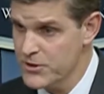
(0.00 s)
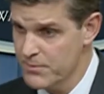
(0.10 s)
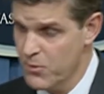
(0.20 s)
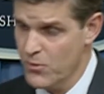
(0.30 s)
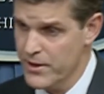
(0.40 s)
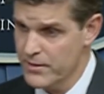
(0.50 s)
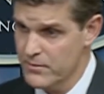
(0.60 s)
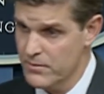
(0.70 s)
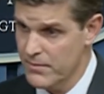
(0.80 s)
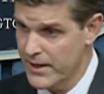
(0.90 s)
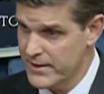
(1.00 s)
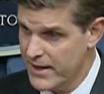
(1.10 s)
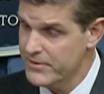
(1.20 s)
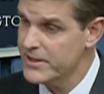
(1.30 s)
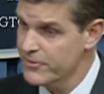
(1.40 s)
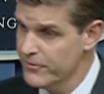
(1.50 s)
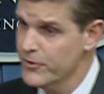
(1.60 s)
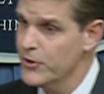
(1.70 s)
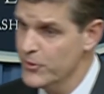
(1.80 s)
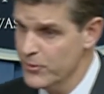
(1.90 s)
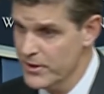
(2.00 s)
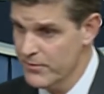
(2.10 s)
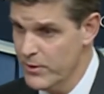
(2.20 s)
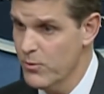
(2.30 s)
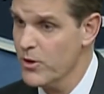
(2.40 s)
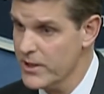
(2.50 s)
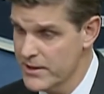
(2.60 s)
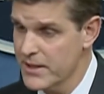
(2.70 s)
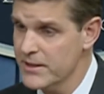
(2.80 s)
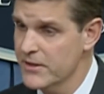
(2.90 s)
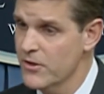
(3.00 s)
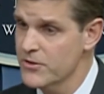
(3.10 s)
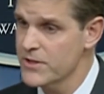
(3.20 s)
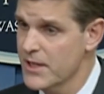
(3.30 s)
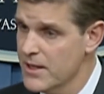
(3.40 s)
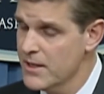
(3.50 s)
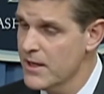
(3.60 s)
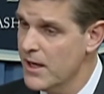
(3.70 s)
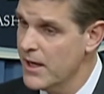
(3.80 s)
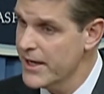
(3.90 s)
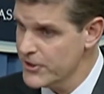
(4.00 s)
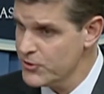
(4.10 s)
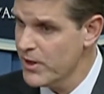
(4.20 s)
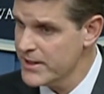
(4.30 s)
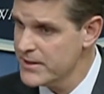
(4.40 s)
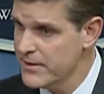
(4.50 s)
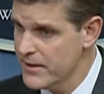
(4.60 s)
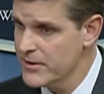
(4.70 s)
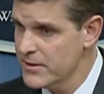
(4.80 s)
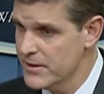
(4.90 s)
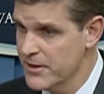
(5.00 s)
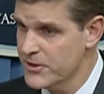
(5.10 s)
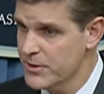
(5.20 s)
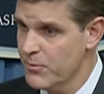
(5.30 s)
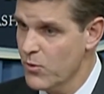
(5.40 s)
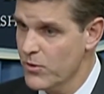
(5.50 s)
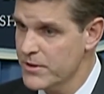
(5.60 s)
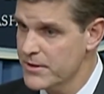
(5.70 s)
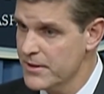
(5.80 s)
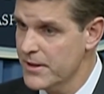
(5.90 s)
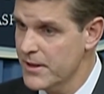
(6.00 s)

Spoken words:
we're supporting might have a different view if we weren't conducting those airstrikes in their support.